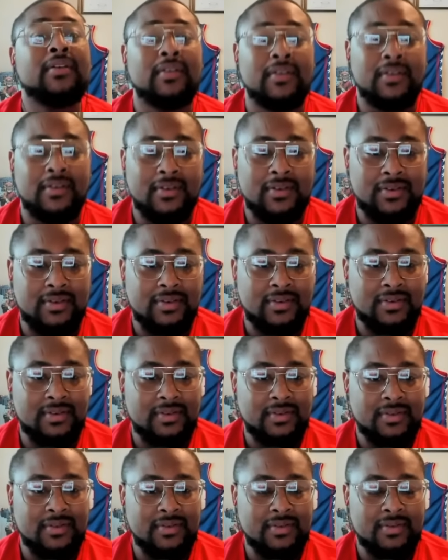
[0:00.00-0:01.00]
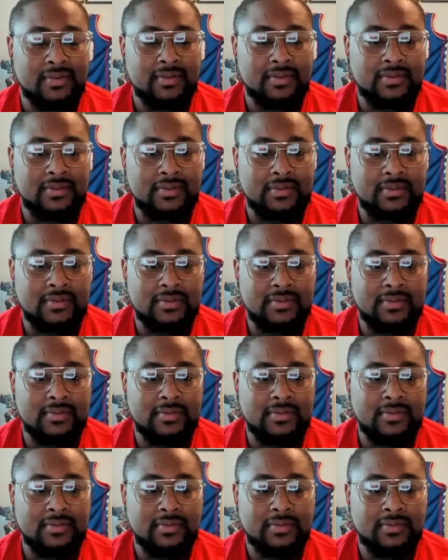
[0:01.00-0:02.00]

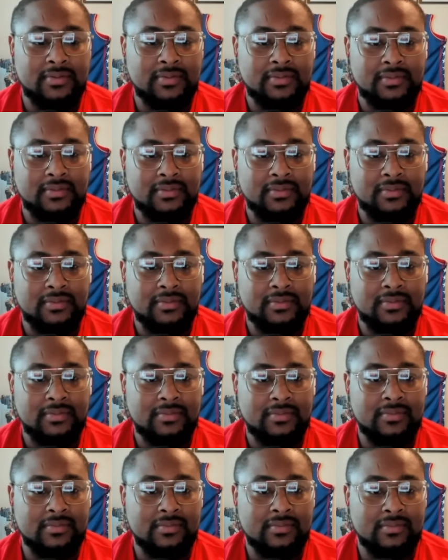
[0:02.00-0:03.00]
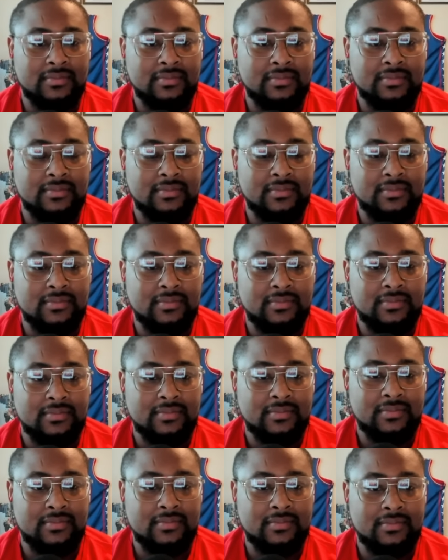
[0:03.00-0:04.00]

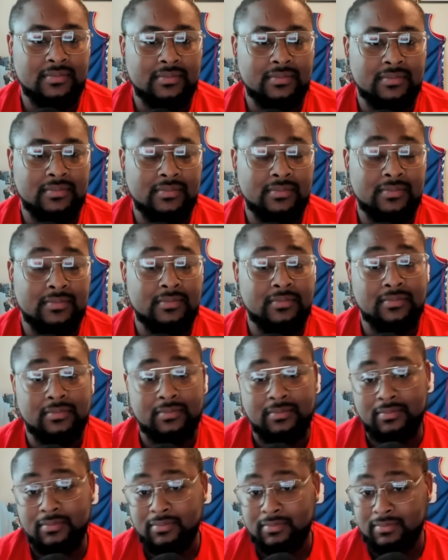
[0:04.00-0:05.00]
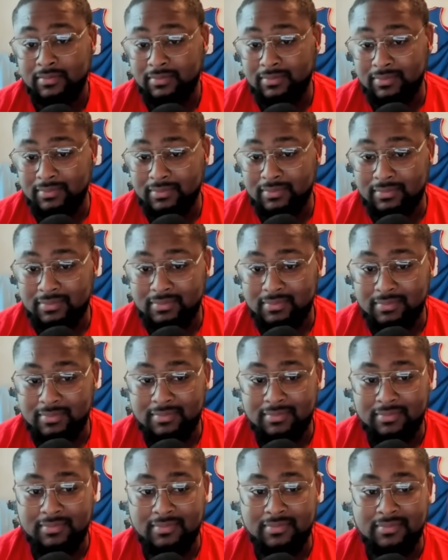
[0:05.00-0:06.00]

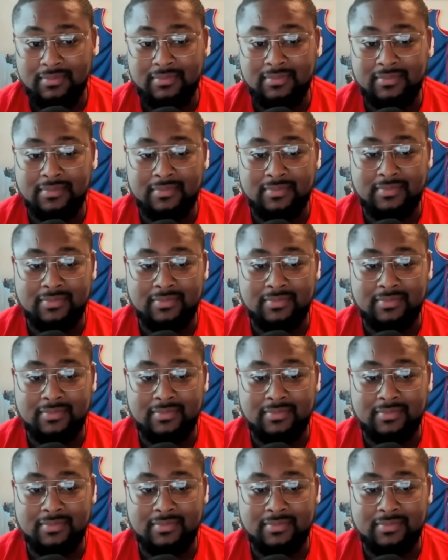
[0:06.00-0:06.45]
This person isn't speaking.